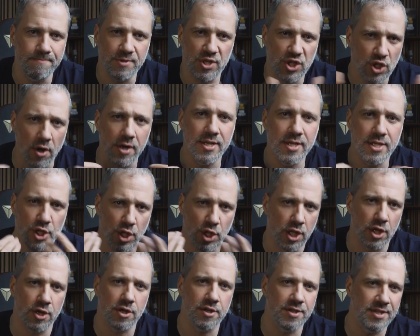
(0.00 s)
started to
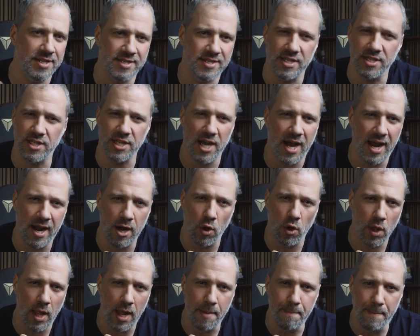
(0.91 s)
learn this entire
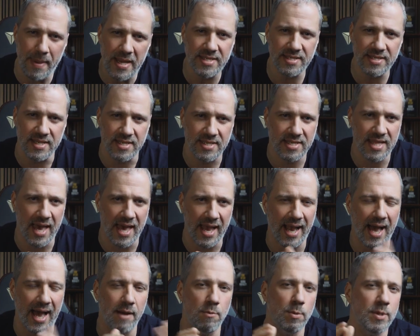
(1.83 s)
online business
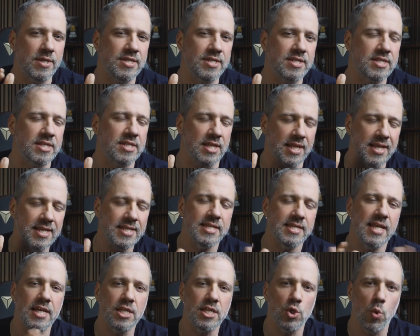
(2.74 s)
thing, I was
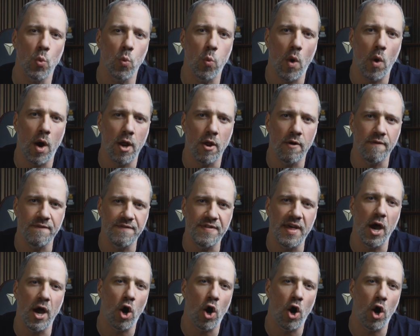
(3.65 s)
listening to one of the